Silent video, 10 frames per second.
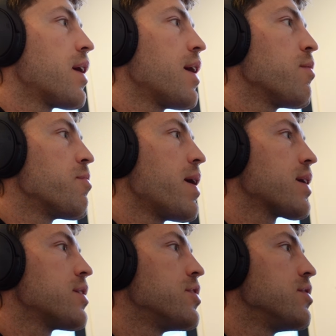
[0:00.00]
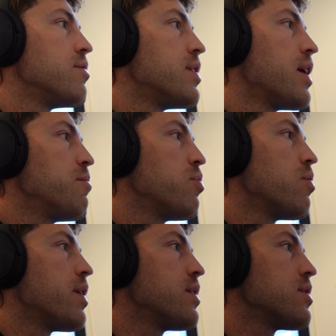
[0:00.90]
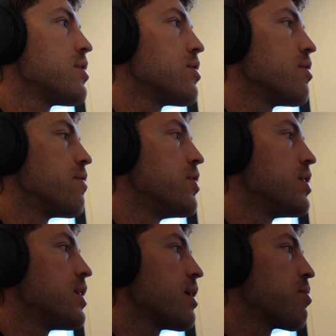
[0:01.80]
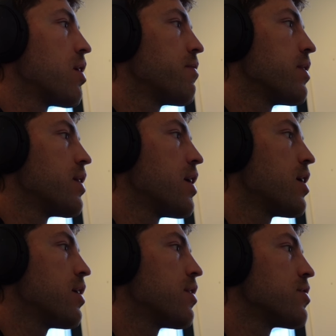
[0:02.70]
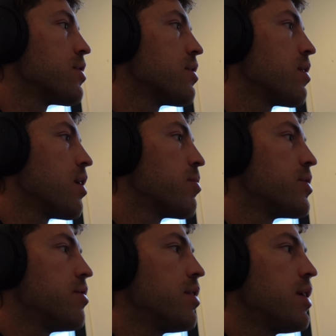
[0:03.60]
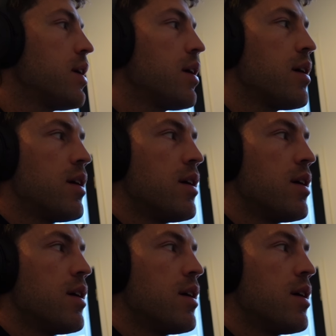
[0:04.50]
Okay, we're back to 10 points, so if you didn't take profit there, there's an opportunity.